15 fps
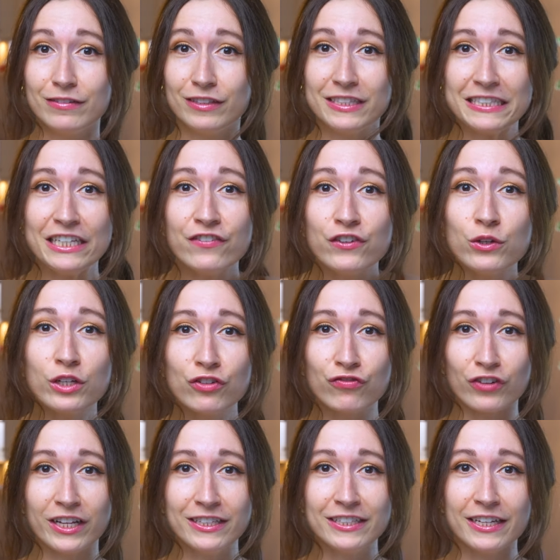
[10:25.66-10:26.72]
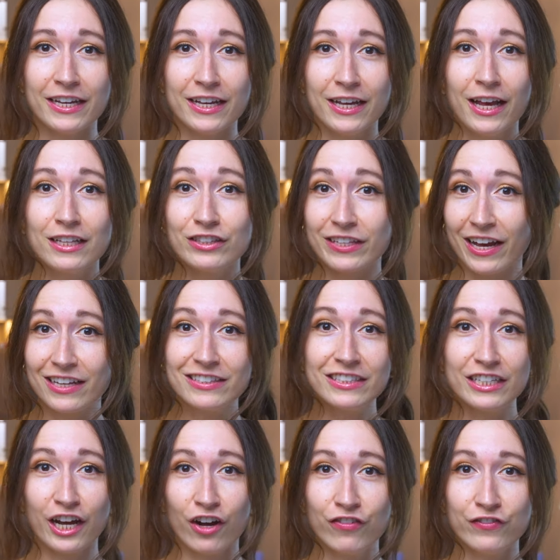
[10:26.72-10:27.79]
See if you can rent it. Test
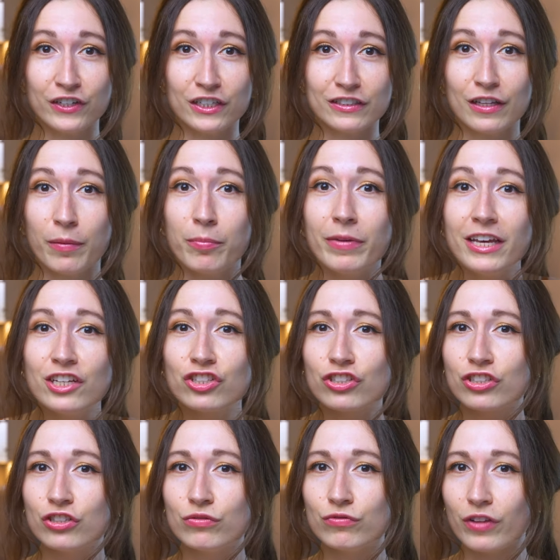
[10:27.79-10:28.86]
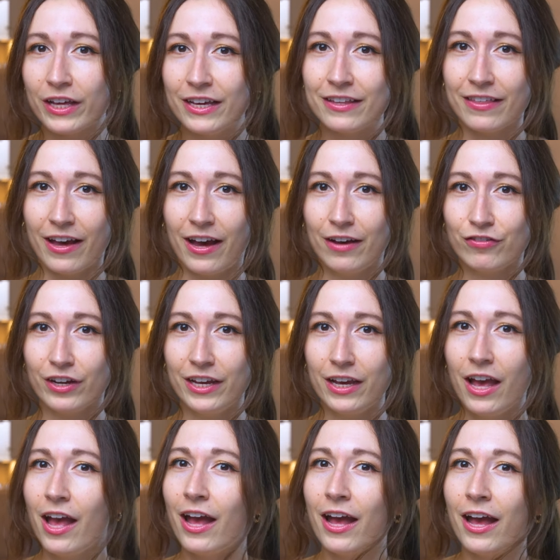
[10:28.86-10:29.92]
it out first. Make sure you like that,
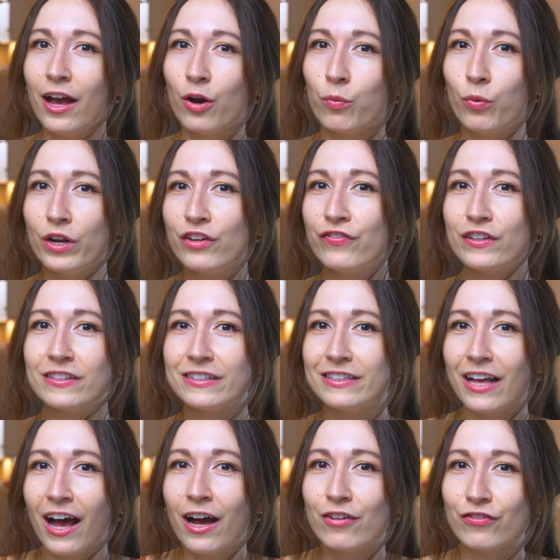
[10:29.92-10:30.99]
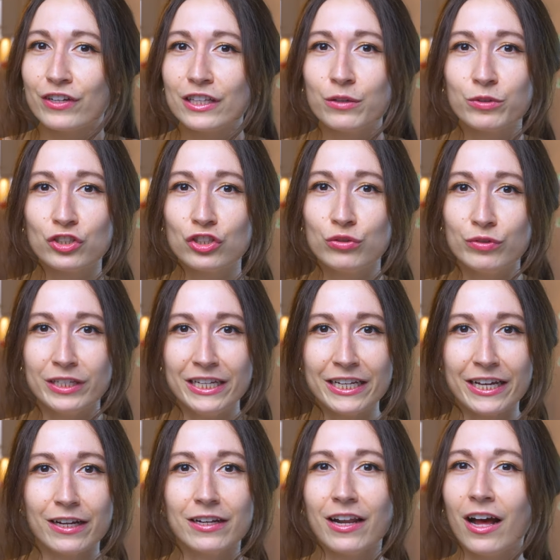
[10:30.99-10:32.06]
right? What if it's not really what you
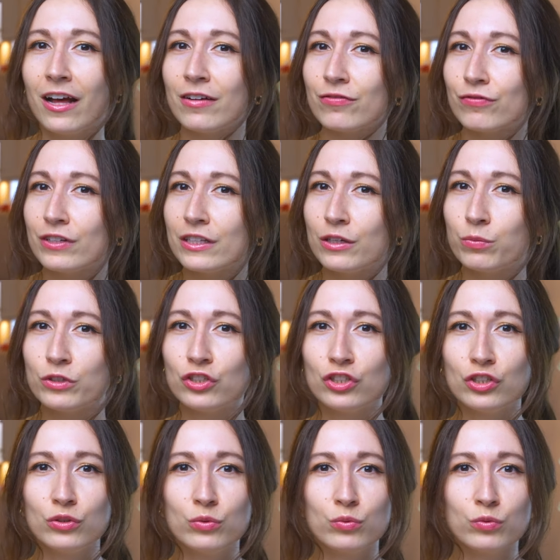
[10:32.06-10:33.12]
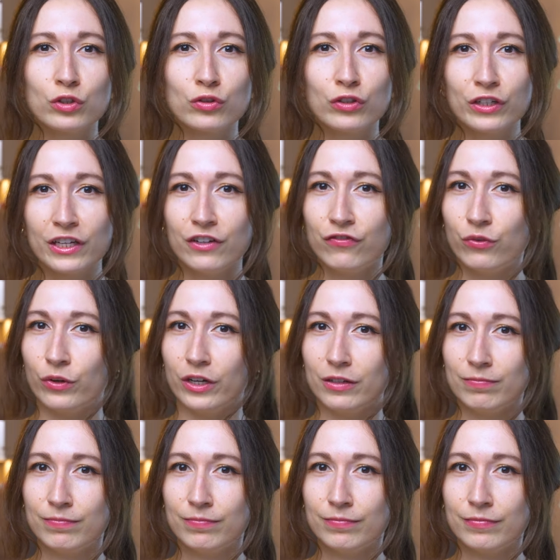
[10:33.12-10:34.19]
needed, not really what you were looking
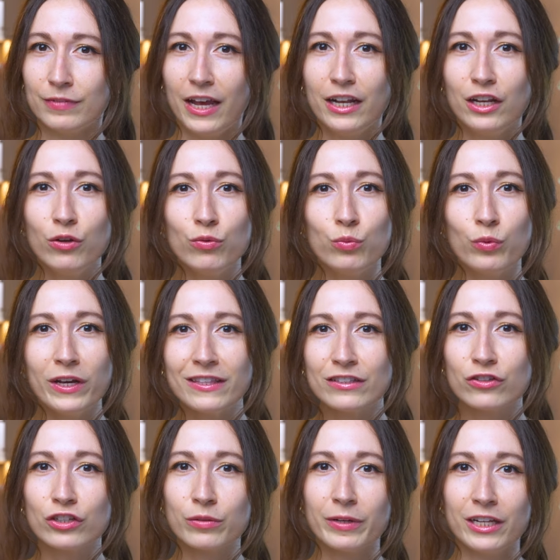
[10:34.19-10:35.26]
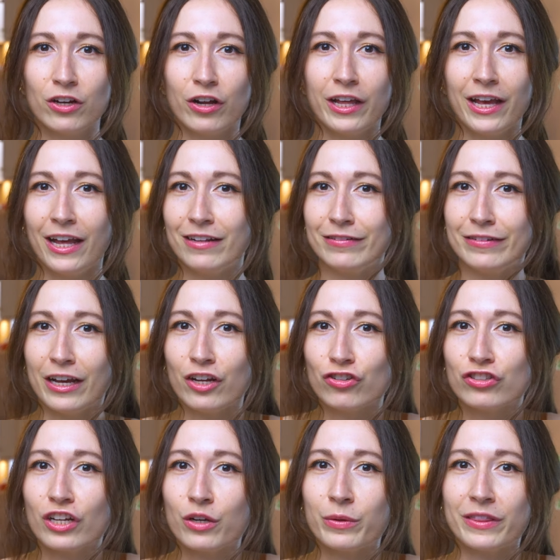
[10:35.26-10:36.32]
for, and you wasted all your money on it and now you're
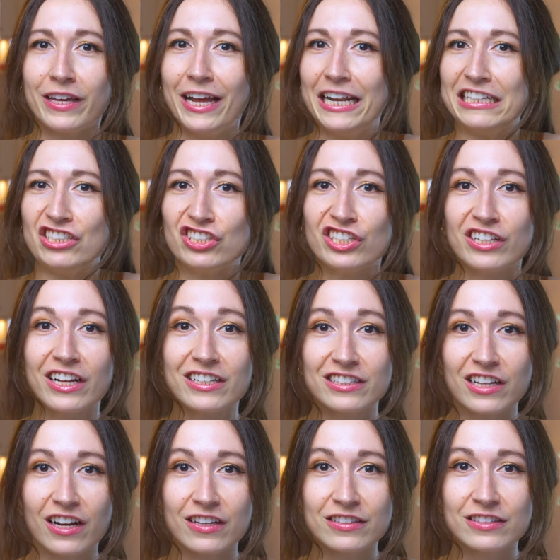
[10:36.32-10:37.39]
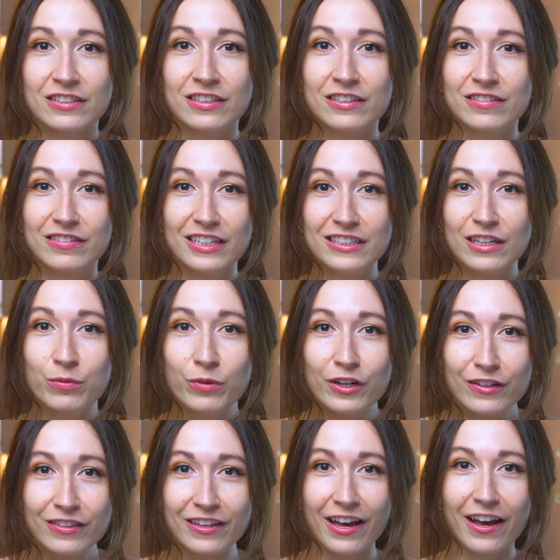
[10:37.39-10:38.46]
stuck with it and it just collects dust? That's not
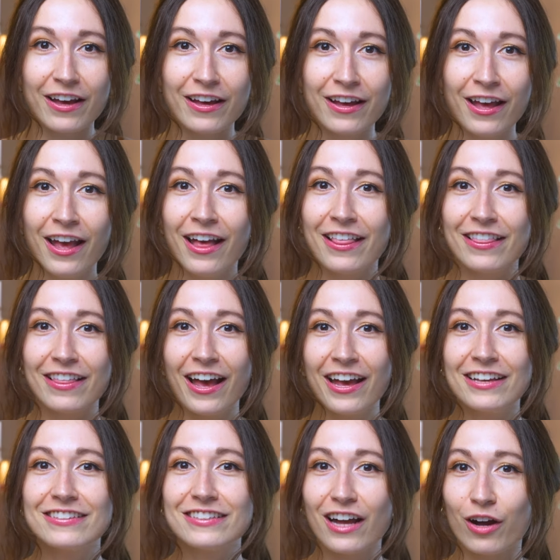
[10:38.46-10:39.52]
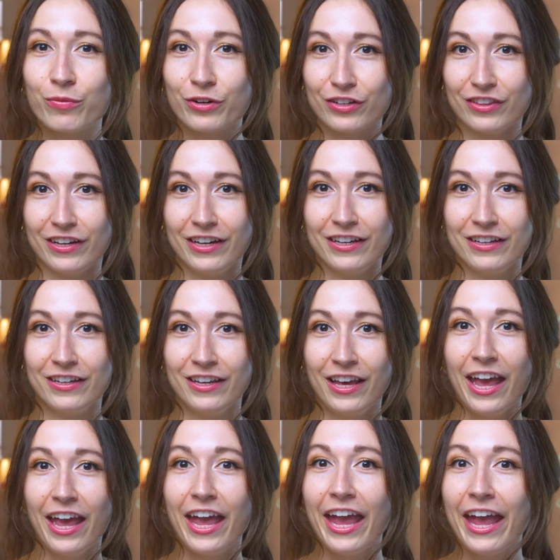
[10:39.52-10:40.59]
worth it. That is not worth it.
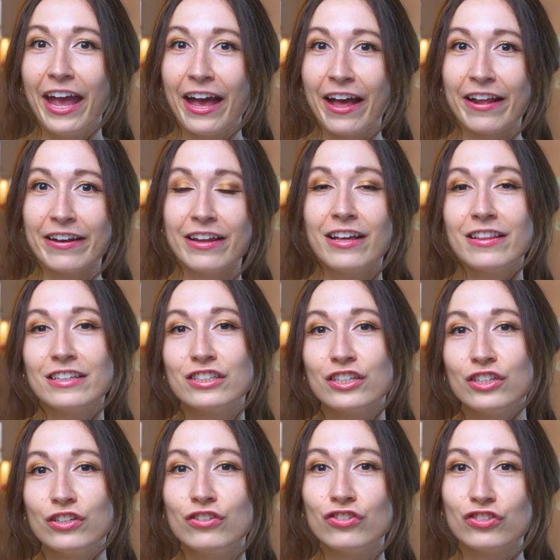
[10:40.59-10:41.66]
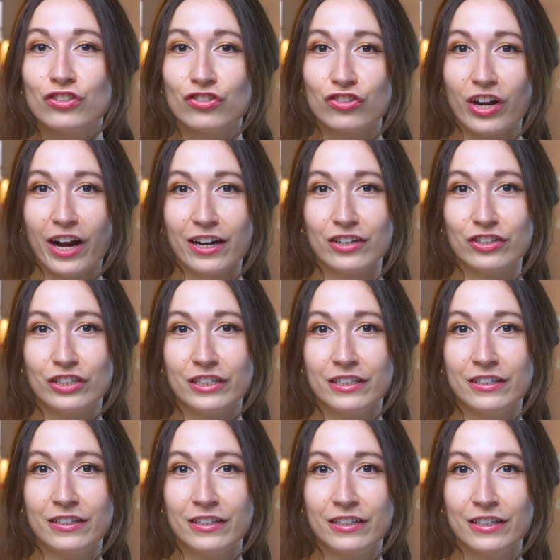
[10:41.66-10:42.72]
And that's a huge
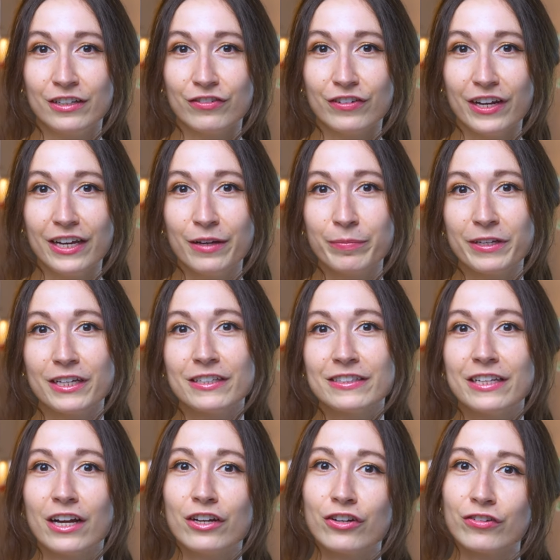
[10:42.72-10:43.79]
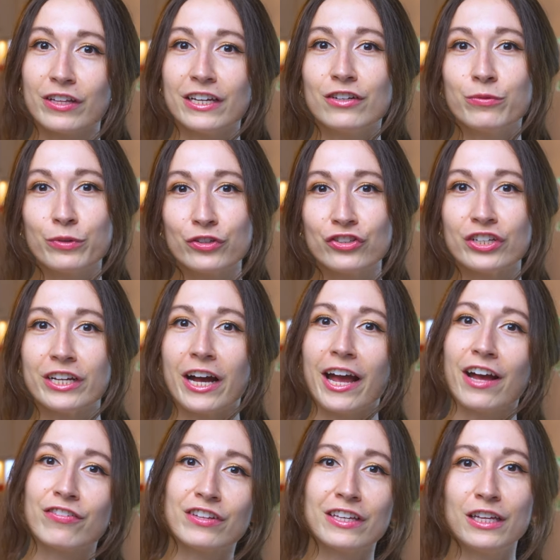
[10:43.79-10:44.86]
distraction, right? Because now you're like, well, shit, I
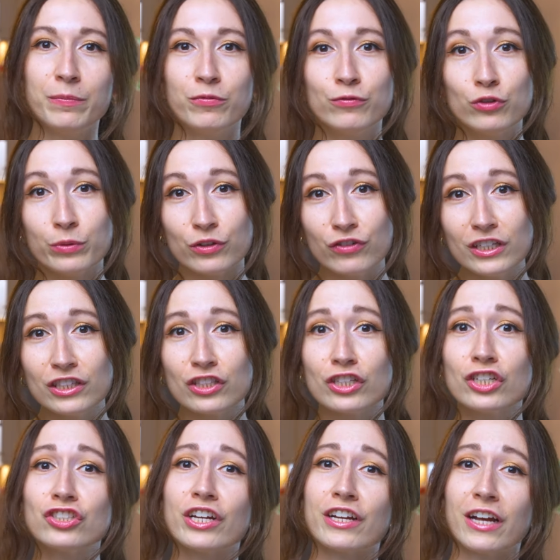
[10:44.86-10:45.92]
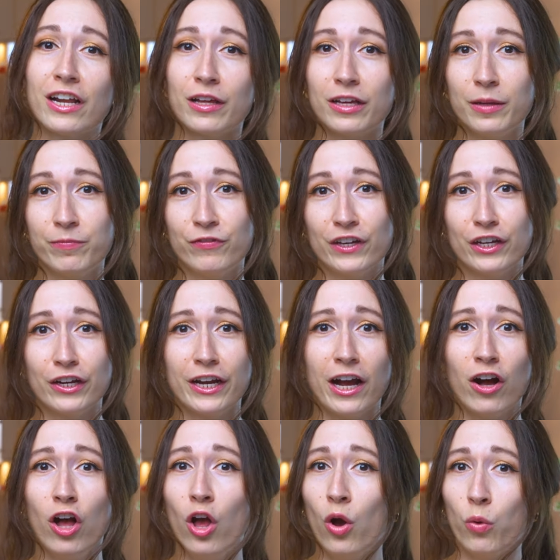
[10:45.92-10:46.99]
have to keep doing research. I gotta keep figuring
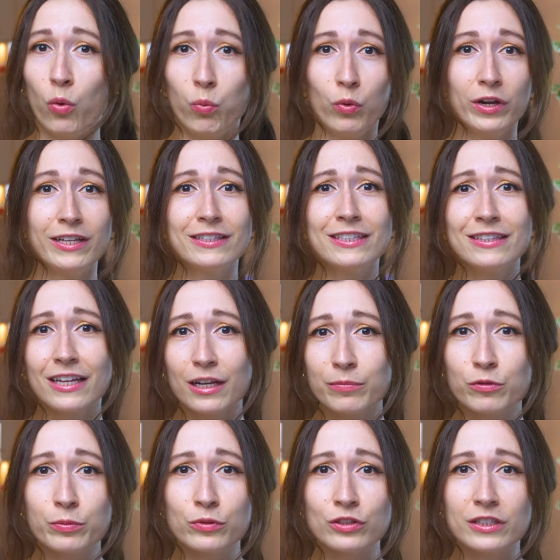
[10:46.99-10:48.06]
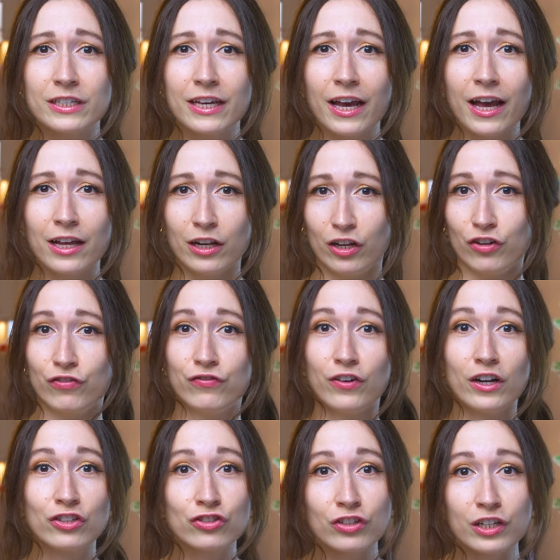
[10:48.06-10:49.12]
out, well, what is it that I'm supposed to get? And now you're
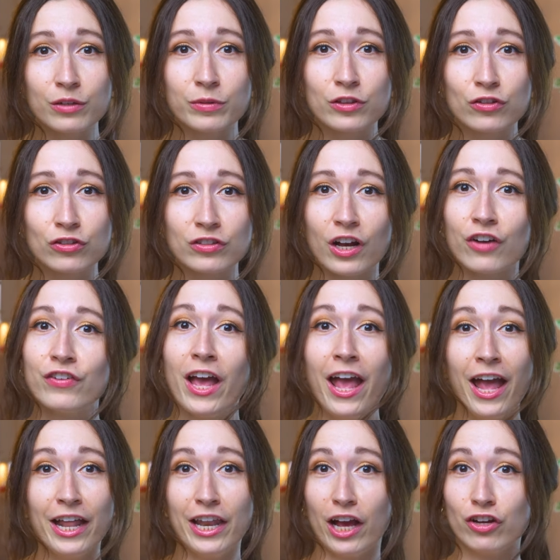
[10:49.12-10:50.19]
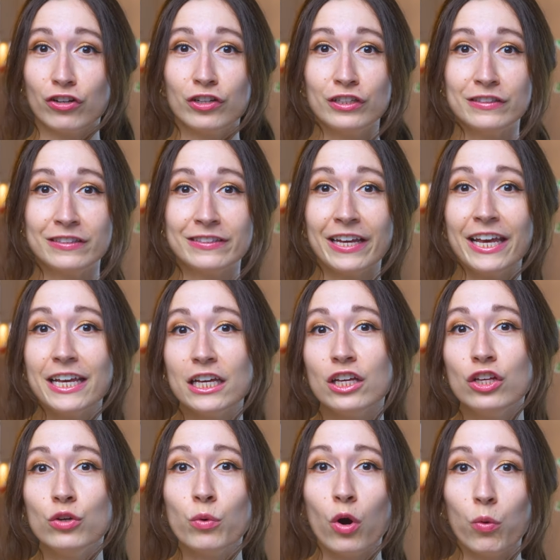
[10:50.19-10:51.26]
frustrated with yourself. Now it's taking
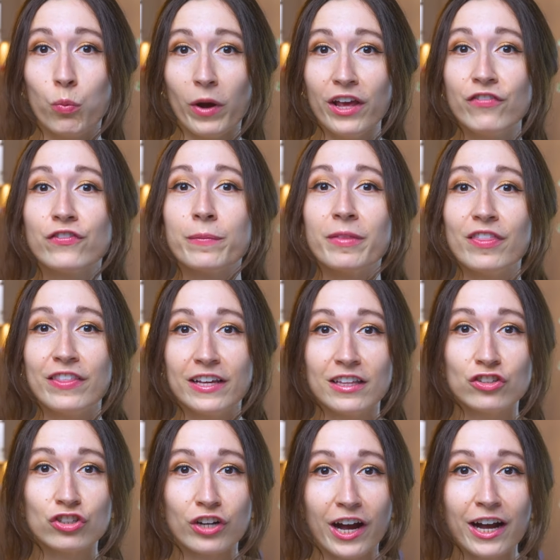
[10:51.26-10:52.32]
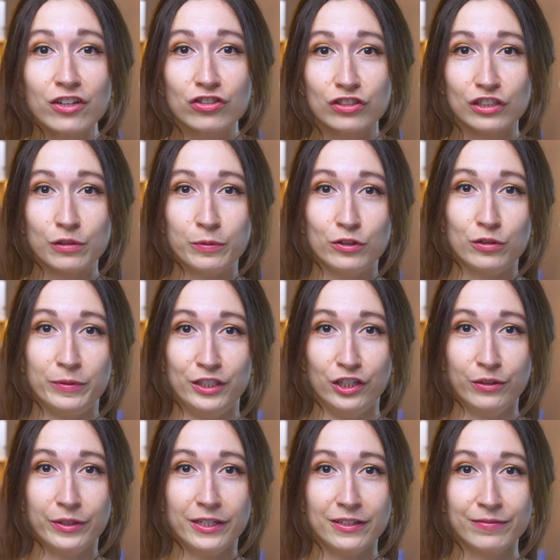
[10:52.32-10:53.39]
you away from the thing that you're actually supposed to be
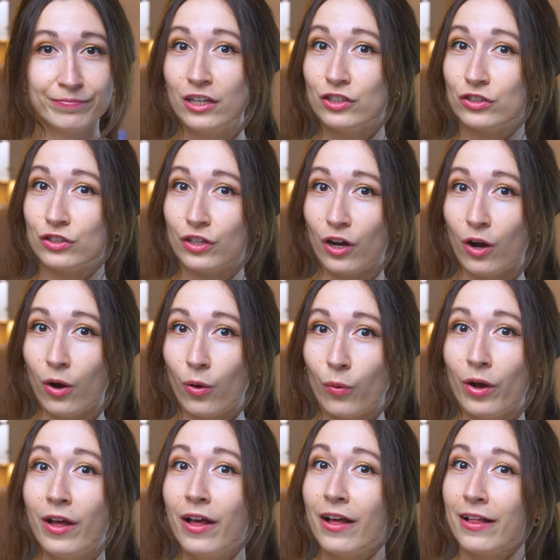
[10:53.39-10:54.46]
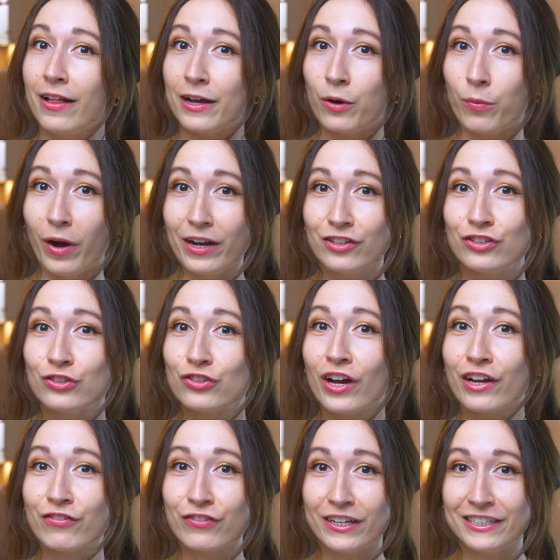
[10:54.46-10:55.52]
doing. So why don't you
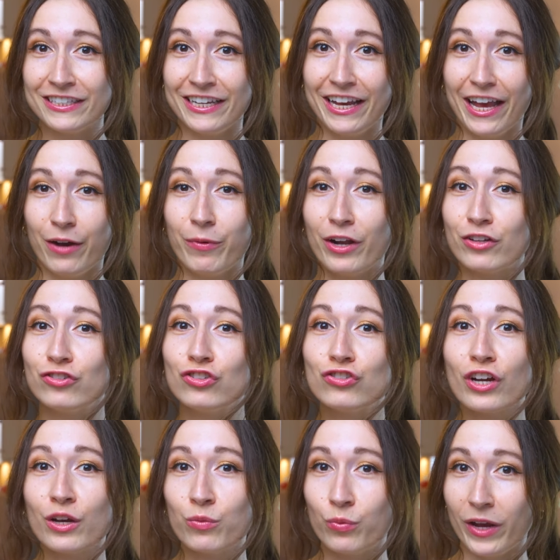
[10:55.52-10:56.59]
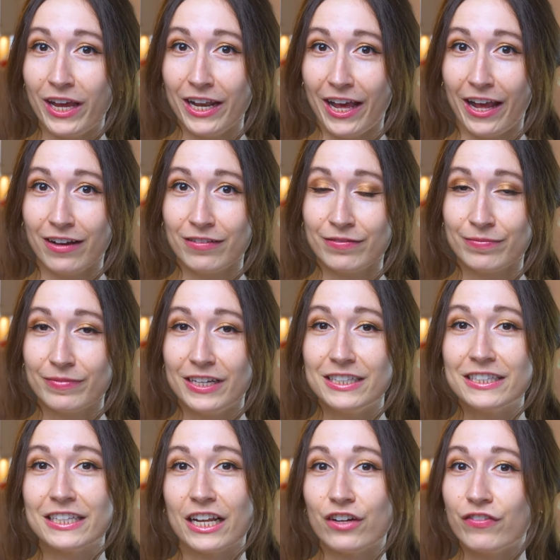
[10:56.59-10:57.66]
try renting it? Why don't you try waiting
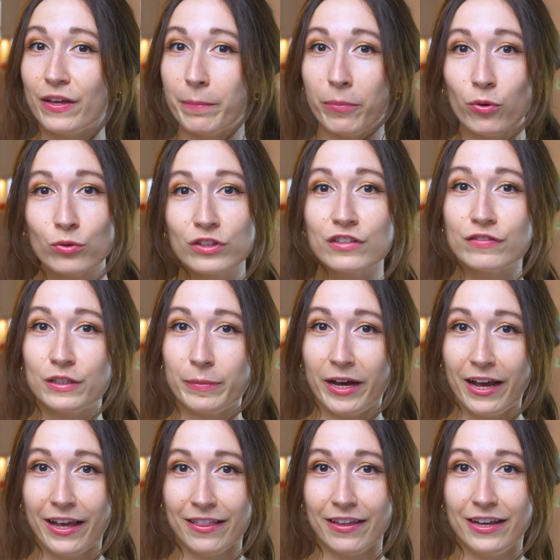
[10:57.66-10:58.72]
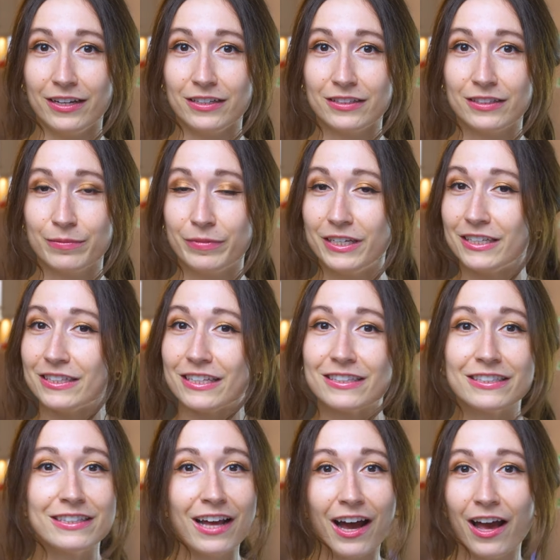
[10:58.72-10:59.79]
instead of impulsively buying things? Because that's
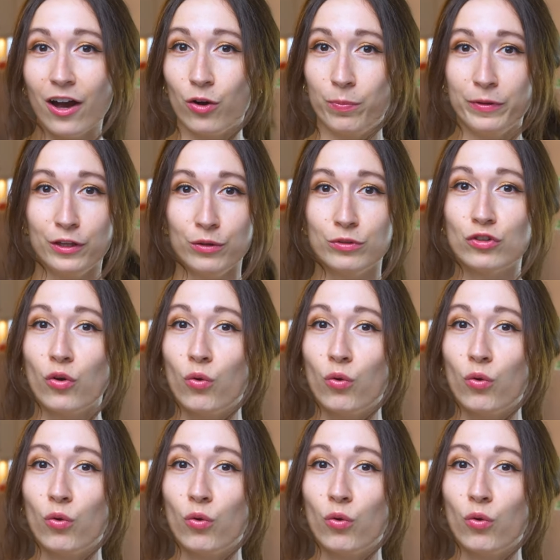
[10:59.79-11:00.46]
not helping you. It's